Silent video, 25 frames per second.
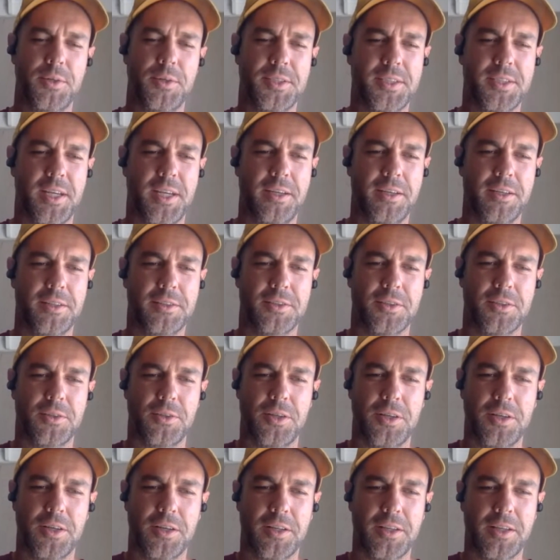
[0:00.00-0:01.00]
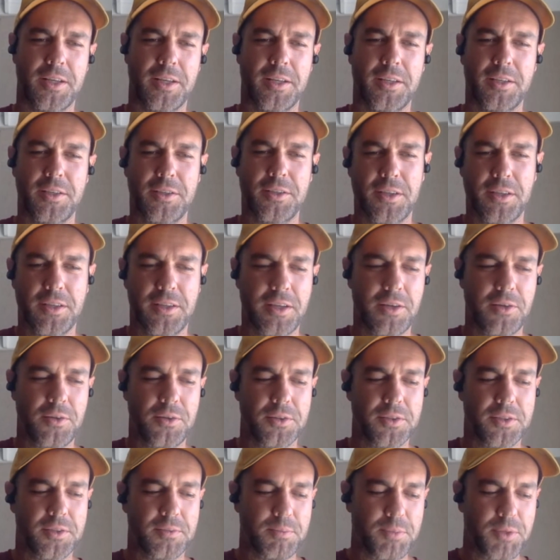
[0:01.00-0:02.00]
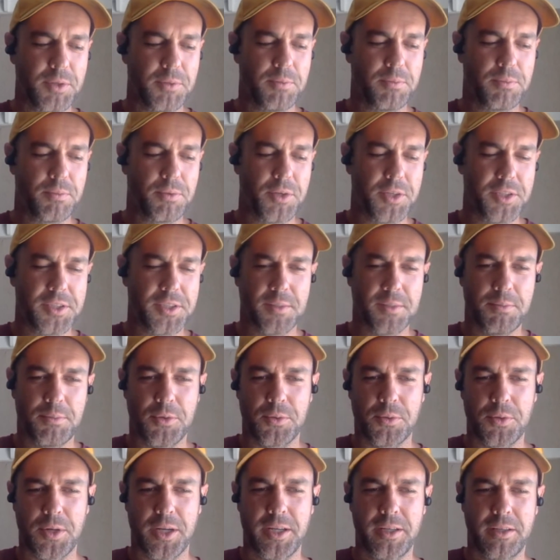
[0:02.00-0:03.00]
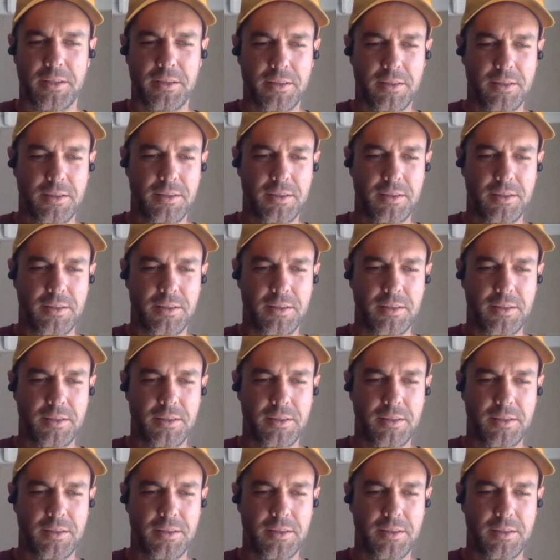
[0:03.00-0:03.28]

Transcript: what's taking so long on that. You think that would be pretty simple, right?